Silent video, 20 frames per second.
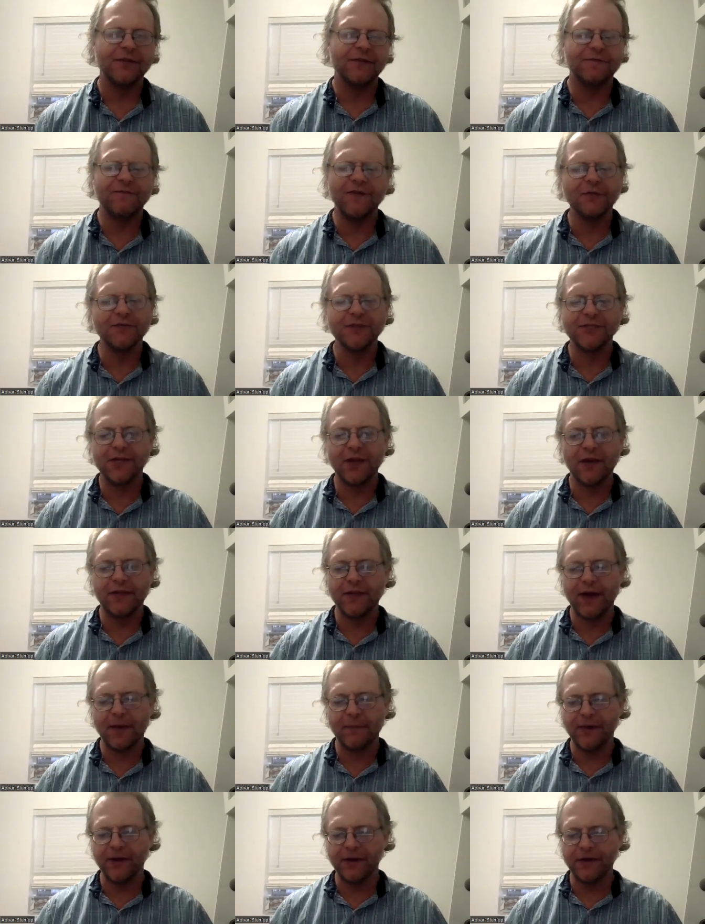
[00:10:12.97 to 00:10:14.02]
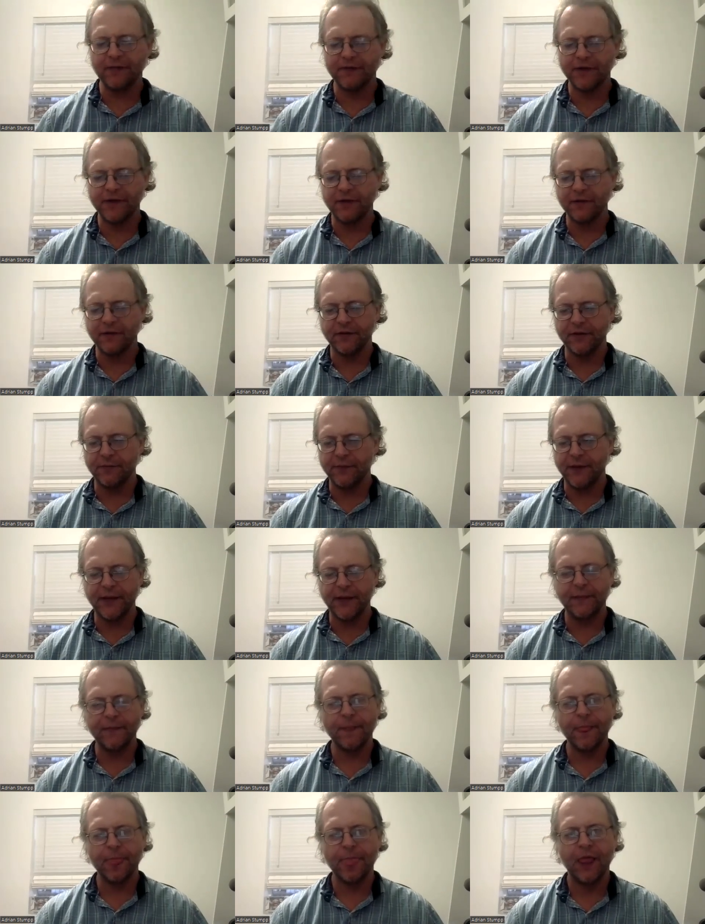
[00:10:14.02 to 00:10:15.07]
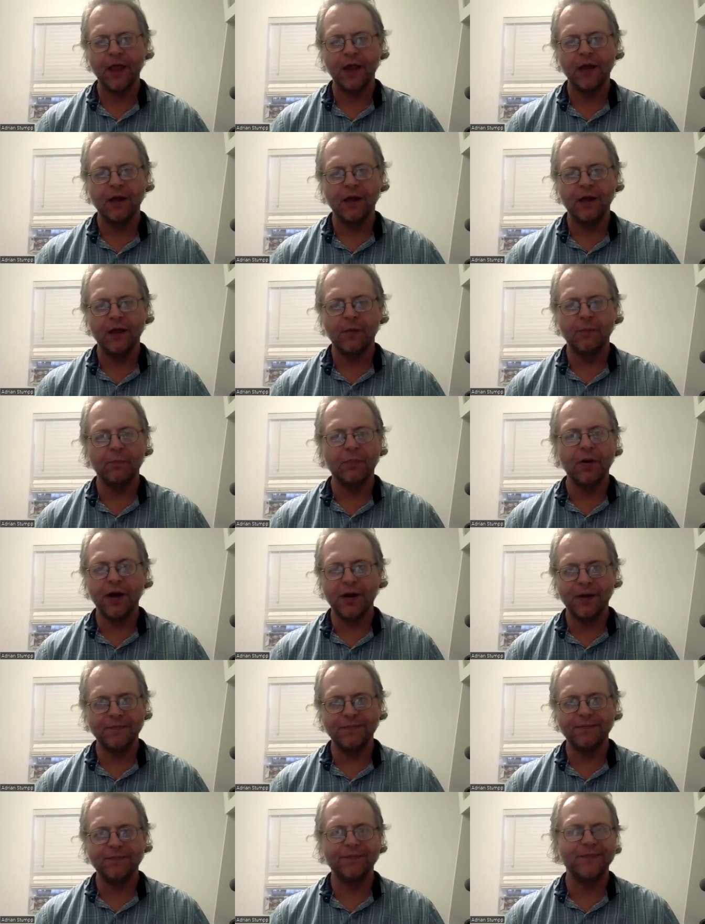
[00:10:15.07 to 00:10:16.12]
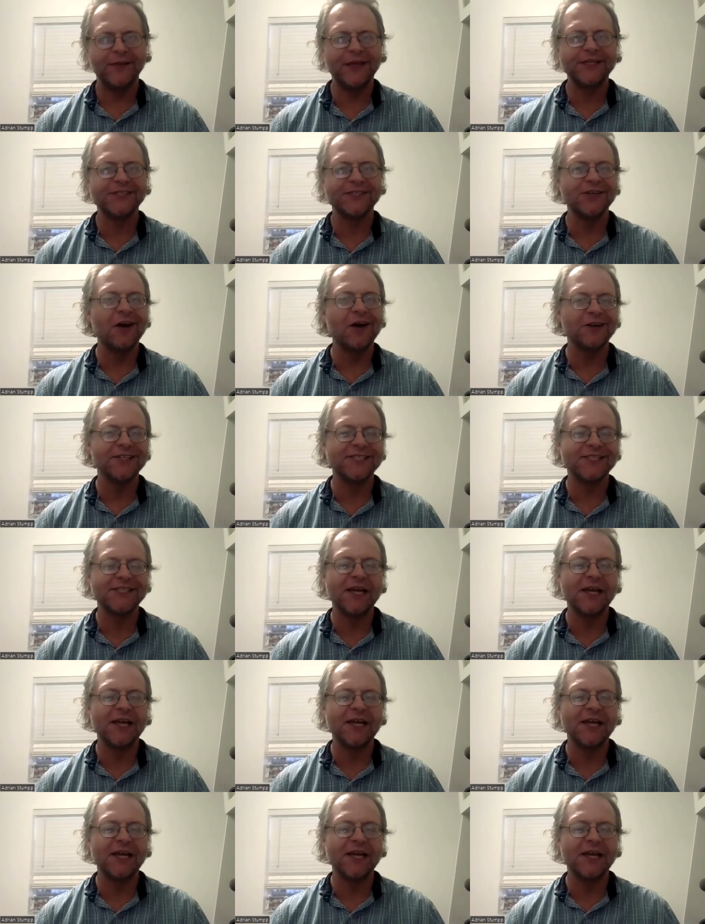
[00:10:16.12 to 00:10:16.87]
The phone's not that big of a deal to me. But it's not to